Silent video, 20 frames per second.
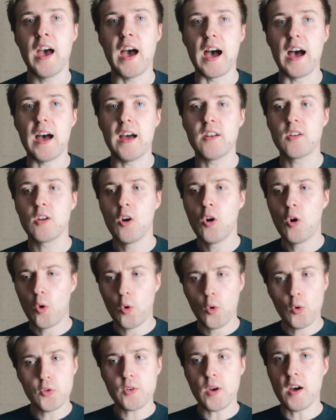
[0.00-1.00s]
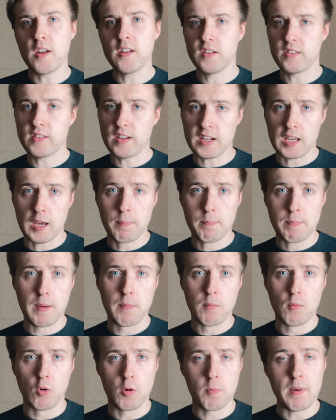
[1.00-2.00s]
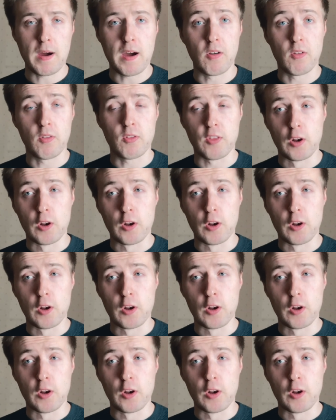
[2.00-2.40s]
and also understanding a bit more about